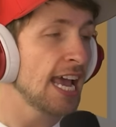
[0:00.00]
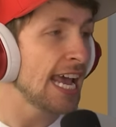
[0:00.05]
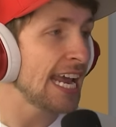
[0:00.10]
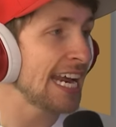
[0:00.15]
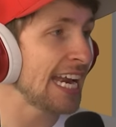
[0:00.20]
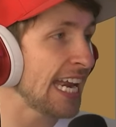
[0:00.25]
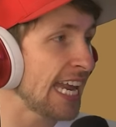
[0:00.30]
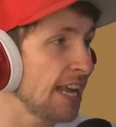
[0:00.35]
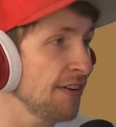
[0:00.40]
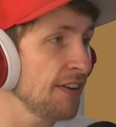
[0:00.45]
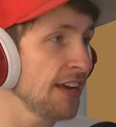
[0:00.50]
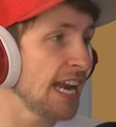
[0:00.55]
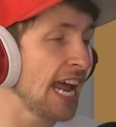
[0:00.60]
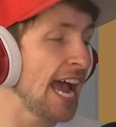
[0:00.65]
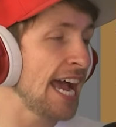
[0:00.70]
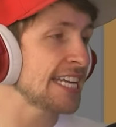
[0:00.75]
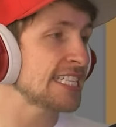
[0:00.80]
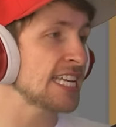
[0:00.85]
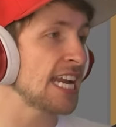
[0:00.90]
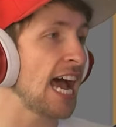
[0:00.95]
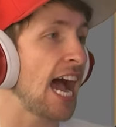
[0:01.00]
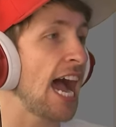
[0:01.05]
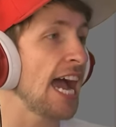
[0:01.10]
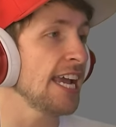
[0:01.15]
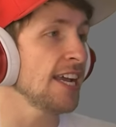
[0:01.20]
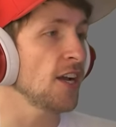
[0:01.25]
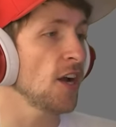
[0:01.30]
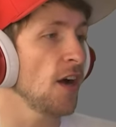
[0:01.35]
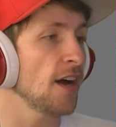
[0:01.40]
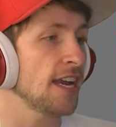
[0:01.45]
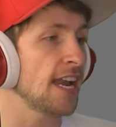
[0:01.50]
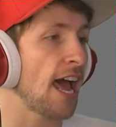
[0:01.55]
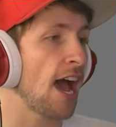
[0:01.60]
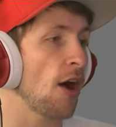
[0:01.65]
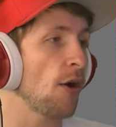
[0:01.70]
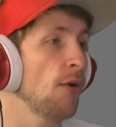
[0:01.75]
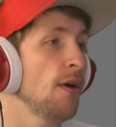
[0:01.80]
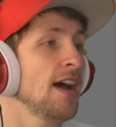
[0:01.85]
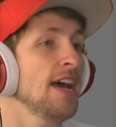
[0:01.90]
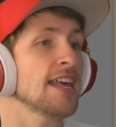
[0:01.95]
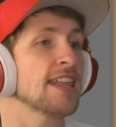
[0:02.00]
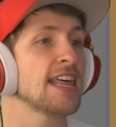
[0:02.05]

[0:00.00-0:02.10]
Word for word: It even has an icon now